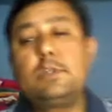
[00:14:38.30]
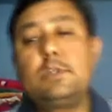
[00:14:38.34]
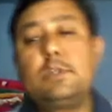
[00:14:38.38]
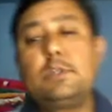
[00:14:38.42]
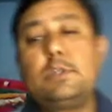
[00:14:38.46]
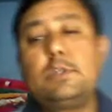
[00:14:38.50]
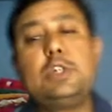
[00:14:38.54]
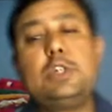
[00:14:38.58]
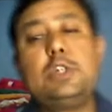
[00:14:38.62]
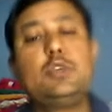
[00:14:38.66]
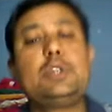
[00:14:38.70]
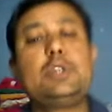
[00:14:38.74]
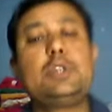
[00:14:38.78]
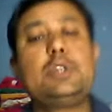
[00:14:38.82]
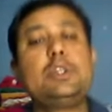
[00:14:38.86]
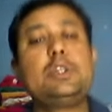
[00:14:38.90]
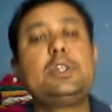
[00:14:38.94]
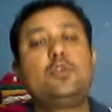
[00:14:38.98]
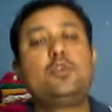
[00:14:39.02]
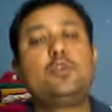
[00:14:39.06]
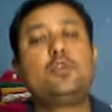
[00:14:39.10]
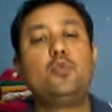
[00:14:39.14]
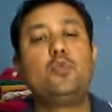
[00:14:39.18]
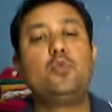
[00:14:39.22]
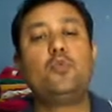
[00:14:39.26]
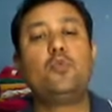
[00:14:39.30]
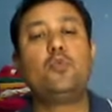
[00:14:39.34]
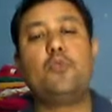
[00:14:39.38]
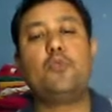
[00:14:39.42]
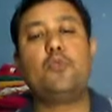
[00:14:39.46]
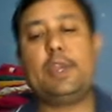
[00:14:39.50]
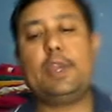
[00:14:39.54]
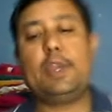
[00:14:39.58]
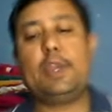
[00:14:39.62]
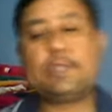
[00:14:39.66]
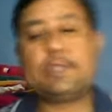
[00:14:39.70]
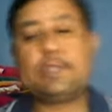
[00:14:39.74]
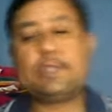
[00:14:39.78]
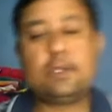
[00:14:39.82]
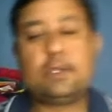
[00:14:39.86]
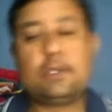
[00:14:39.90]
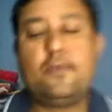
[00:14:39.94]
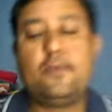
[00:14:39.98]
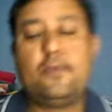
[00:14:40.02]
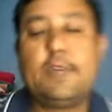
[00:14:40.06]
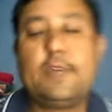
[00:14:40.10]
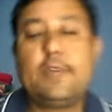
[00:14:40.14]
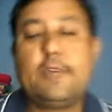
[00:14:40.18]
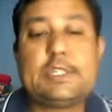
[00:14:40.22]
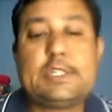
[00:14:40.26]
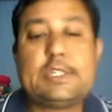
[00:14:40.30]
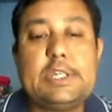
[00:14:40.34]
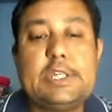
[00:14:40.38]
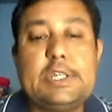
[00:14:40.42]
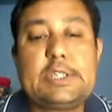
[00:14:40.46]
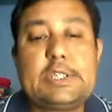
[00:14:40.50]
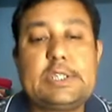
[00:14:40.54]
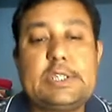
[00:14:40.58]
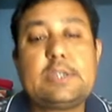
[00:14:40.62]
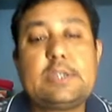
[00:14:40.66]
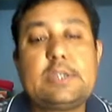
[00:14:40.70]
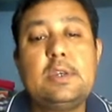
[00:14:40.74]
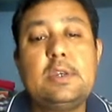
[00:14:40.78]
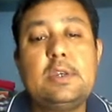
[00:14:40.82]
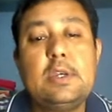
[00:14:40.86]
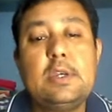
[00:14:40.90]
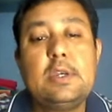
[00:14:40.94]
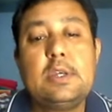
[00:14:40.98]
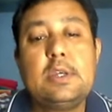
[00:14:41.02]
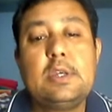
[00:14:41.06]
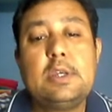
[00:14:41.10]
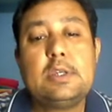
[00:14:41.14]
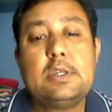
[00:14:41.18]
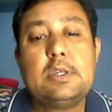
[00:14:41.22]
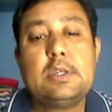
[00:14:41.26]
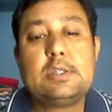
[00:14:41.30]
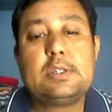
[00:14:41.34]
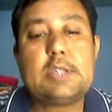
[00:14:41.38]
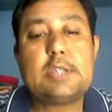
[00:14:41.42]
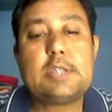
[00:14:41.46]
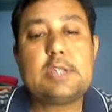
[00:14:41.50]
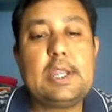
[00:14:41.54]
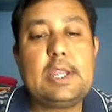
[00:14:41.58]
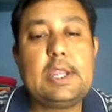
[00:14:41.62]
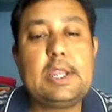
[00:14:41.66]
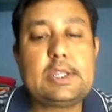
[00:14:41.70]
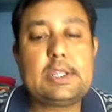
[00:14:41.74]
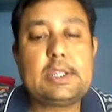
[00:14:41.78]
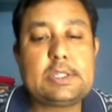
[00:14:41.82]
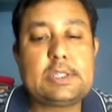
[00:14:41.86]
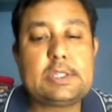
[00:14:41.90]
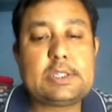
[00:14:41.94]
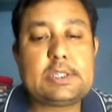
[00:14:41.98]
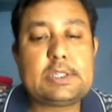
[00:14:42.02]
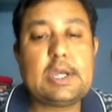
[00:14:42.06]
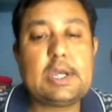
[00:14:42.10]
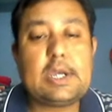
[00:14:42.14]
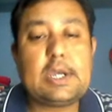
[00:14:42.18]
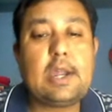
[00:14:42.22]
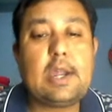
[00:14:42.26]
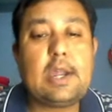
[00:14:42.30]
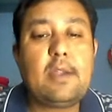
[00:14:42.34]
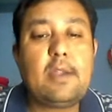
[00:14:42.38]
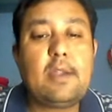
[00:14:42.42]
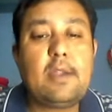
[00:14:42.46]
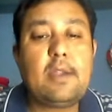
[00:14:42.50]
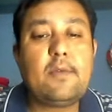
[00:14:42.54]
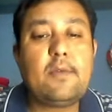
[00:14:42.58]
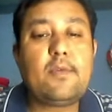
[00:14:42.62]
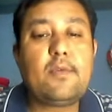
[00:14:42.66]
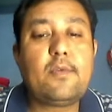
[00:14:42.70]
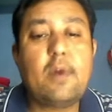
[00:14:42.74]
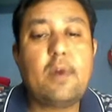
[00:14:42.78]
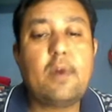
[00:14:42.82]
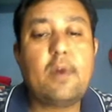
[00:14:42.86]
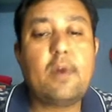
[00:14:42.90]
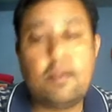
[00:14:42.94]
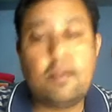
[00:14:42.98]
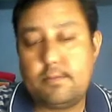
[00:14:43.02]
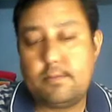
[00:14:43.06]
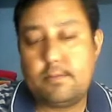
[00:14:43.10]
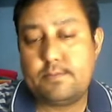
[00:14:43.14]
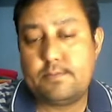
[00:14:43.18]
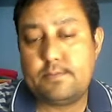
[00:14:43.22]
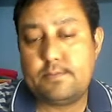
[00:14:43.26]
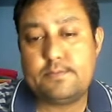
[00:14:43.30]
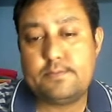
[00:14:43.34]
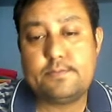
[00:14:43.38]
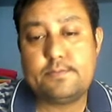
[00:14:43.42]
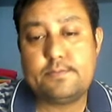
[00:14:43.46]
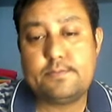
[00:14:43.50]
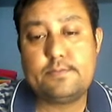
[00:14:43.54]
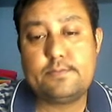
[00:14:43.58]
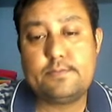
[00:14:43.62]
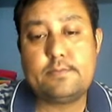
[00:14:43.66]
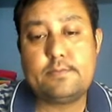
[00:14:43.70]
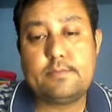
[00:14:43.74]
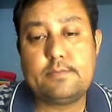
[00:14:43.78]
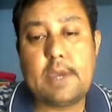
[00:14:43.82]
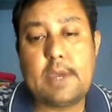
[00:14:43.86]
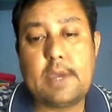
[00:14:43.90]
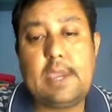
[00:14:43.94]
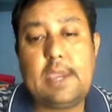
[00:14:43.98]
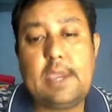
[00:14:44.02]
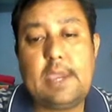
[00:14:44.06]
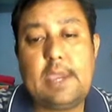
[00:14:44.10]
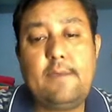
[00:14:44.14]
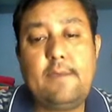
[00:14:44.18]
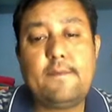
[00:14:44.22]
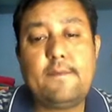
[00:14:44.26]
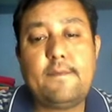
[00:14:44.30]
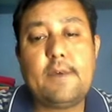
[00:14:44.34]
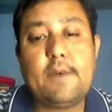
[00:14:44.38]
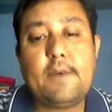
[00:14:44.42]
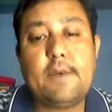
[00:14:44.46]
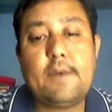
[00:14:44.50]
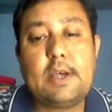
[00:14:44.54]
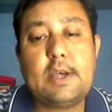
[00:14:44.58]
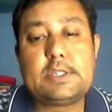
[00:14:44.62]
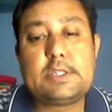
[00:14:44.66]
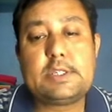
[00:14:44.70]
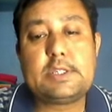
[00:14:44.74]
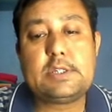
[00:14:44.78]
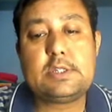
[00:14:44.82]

using two ways. First is select star from my first